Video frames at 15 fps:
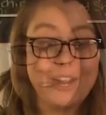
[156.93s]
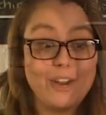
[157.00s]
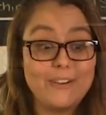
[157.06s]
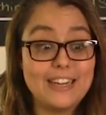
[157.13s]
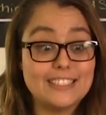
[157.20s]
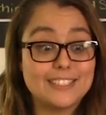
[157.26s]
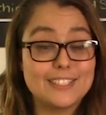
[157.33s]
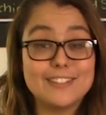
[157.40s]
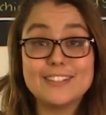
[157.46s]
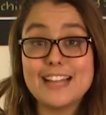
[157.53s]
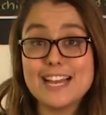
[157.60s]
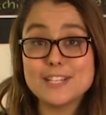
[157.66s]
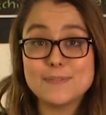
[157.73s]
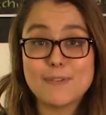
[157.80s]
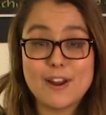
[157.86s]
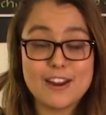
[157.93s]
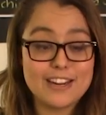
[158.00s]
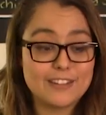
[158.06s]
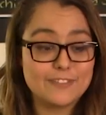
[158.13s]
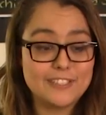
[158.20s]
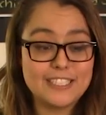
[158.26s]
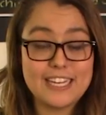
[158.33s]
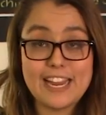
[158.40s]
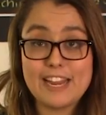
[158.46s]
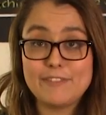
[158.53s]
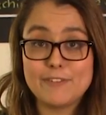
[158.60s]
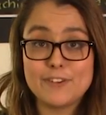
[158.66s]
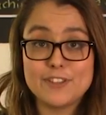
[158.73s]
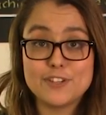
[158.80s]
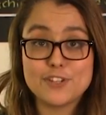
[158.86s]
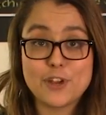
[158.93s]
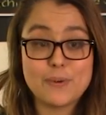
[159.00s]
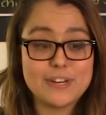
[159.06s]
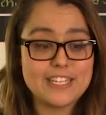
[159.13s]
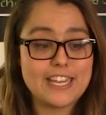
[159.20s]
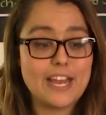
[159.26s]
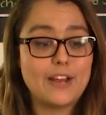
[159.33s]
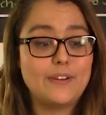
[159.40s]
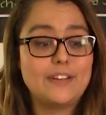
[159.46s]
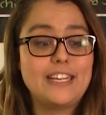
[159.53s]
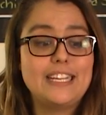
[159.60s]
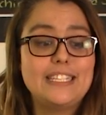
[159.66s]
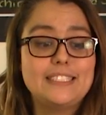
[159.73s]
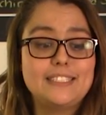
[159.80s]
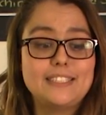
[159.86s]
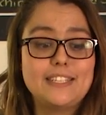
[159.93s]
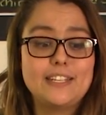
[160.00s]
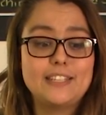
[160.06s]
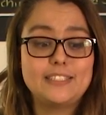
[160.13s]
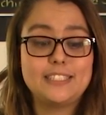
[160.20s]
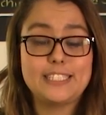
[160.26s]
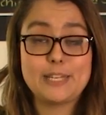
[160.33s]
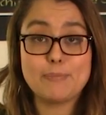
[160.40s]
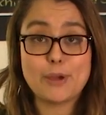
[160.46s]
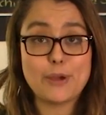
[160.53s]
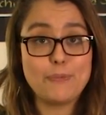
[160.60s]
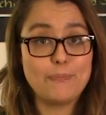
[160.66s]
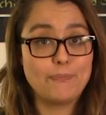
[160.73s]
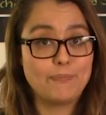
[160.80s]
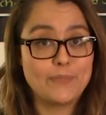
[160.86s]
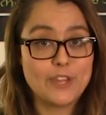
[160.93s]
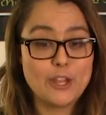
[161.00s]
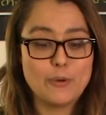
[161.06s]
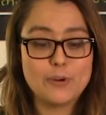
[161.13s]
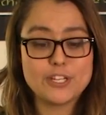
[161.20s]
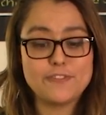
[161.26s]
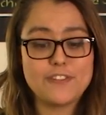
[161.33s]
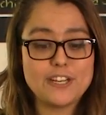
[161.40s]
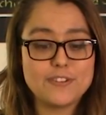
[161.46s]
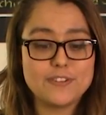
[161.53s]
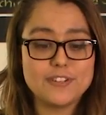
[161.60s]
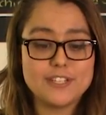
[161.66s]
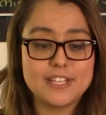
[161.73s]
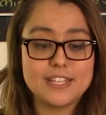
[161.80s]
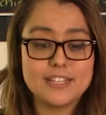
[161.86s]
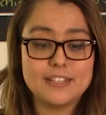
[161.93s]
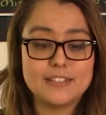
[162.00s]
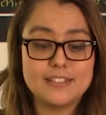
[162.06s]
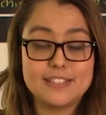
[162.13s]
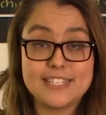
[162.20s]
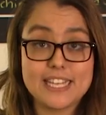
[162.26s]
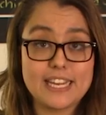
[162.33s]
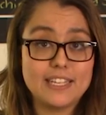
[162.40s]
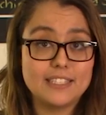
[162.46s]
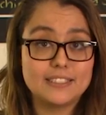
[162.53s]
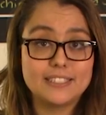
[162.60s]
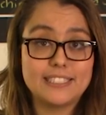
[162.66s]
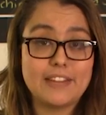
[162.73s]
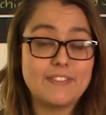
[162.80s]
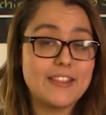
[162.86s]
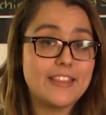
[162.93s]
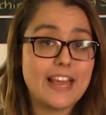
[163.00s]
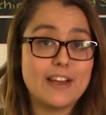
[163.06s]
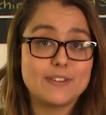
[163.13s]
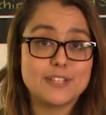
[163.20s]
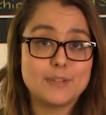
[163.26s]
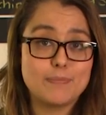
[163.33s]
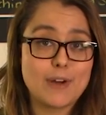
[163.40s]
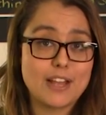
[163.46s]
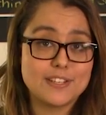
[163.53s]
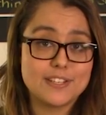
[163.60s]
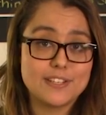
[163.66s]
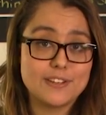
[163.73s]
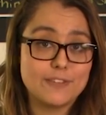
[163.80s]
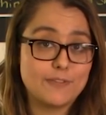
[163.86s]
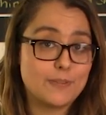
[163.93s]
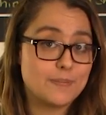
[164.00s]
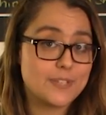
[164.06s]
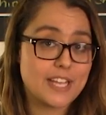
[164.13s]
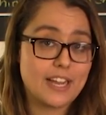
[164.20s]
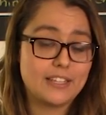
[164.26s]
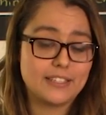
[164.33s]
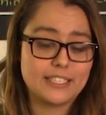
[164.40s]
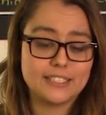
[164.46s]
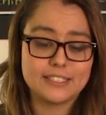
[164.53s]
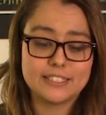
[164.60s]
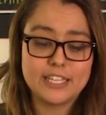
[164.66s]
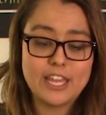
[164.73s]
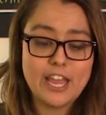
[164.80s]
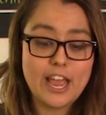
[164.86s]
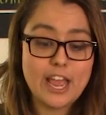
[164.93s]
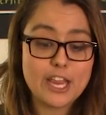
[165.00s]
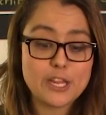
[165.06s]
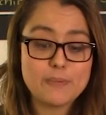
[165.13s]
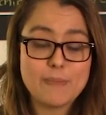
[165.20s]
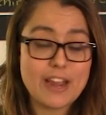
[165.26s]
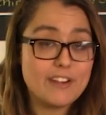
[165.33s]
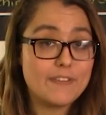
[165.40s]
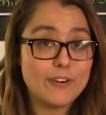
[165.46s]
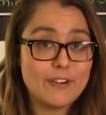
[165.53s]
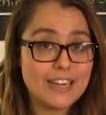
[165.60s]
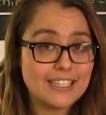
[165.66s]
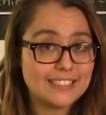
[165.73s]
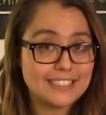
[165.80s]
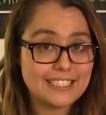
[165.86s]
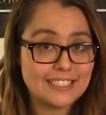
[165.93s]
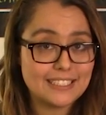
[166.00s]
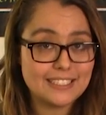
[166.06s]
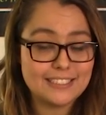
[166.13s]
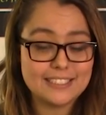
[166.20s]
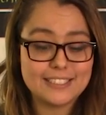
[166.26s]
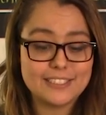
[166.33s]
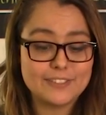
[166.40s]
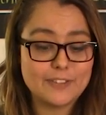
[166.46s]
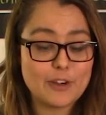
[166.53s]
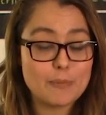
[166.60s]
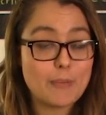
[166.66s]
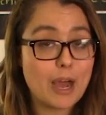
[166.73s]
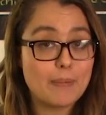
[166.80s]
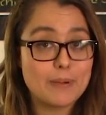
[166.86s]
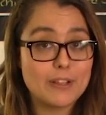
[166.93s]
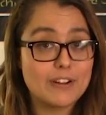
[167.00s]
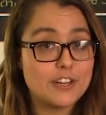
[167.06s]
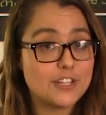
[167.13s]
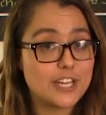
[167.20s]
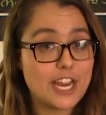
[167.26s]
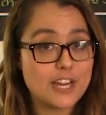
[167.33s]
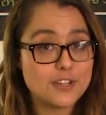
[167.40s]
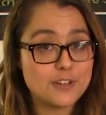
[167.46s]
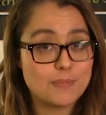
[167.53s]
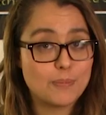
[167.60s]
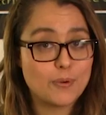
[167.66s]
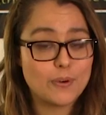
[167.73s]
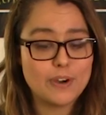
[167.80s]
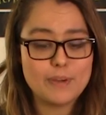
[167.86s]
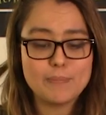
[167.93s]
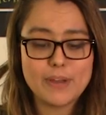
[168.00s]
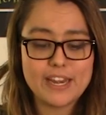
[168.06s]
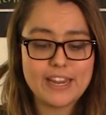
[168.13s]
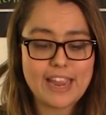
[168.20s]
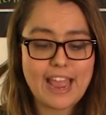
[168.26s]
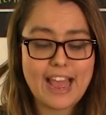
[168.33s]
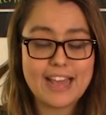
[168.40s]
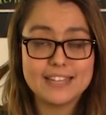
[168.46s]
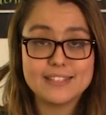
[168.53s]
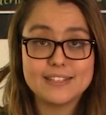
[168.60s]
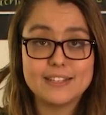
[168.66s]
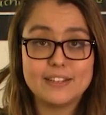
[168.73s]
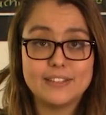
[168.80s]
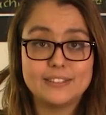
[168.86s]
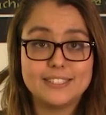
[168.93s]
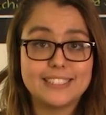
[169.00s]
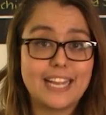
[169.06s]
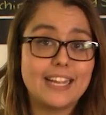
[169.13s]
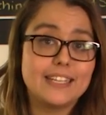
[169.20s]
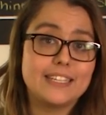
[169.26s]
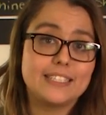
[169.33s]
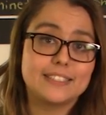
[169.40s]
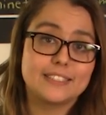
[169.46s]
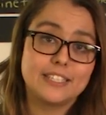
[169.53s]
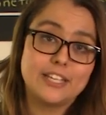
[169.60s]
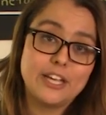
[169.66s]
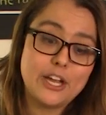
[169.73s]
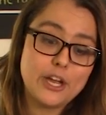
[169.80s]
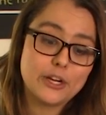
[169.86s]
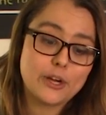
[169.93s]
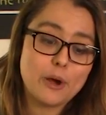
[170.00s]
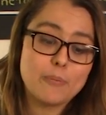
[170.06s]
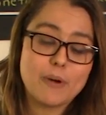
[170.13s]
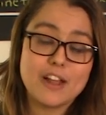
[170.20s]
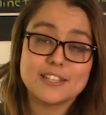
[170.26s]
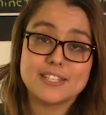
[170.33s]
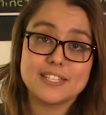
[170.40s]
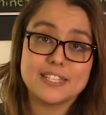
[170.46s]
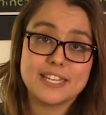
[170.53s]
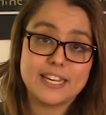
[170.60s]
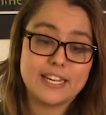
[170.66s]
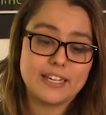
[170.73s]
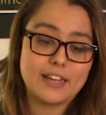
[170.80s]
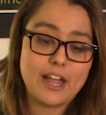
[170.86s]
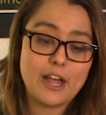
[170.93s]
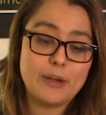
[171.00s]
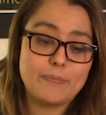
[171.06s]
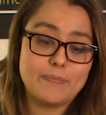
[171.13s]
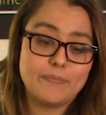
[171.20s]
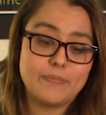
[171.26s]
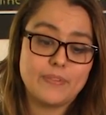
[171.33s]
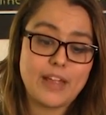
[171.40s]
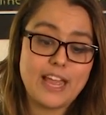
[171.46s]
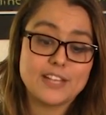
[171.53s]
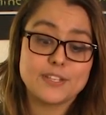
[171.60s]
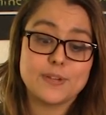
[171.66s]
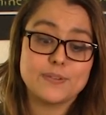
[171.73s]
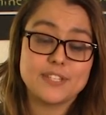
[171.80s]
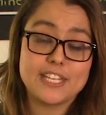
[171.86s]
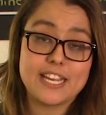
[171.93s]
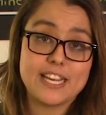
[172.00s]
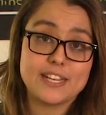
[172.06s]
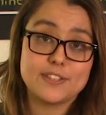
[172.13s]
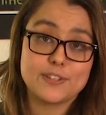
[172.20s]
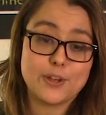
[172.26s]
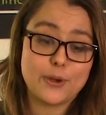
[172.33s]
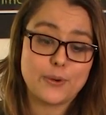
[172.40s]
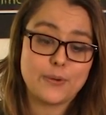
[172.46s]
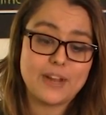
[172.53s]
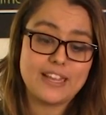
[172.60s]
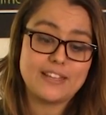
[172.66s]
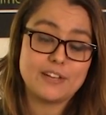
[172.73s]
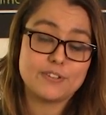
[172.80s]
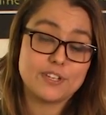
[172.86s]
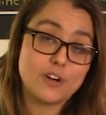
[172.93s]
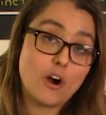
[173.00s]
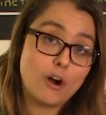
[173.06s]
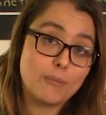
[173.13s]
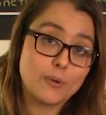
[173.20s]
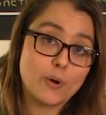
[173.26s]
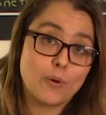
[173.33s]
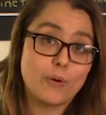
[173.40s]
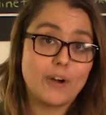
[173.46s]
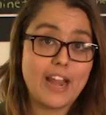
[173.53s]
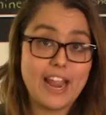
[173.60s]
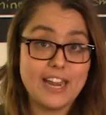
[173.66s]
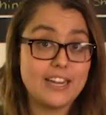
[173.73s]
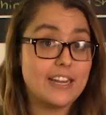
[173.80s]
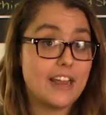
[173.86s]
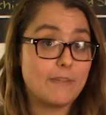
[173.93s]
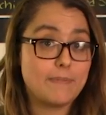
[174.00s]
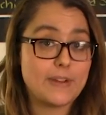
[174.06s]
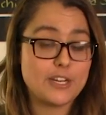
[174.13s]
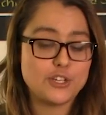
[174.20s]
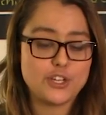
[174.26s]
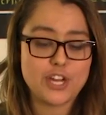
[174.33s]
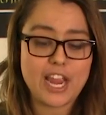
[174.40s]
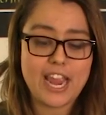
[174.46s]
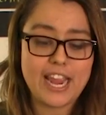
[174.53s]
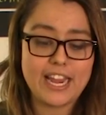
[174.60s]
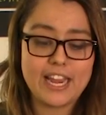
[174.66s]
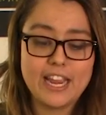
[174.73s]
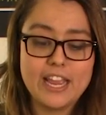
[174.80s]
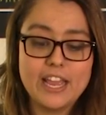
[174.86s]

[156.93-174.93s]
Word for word: All right, so the last product today for the show and tell is the Zybo, which features the Zynq 7000 processor from Xilinx. You might have already seen this. This is a very popular education board, but it has the Xilinx co-processing um, SoC, so it, there's an ARM core and an FPGA.